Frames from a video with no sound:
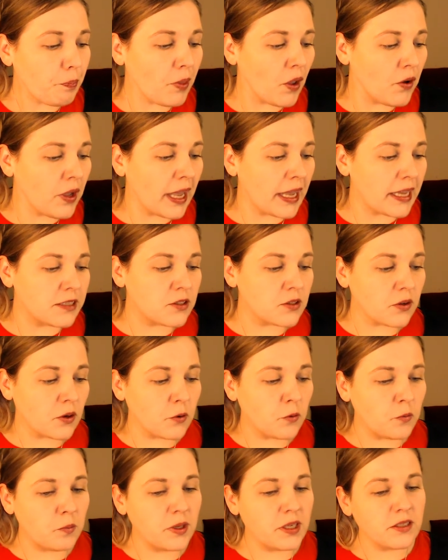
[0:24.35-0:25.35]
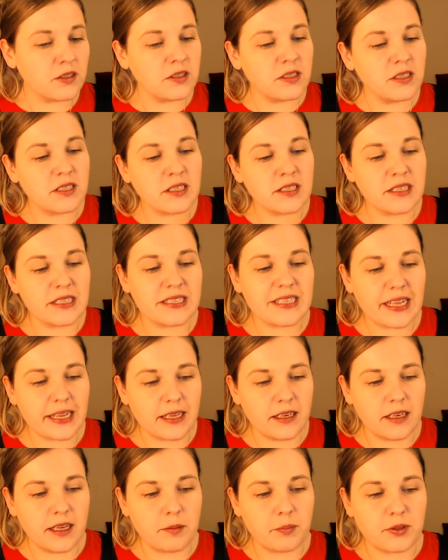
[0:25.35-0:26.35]
Okay, so because this is the
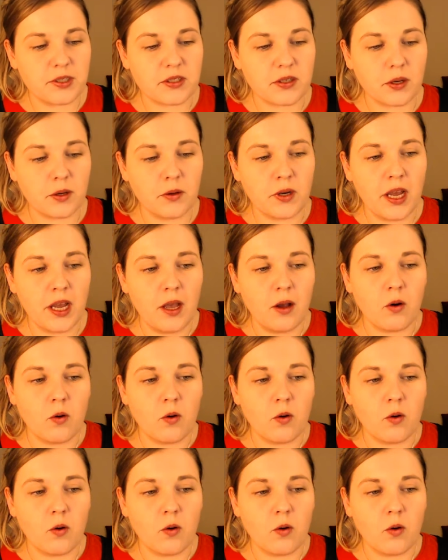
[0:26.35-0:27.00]
second episode,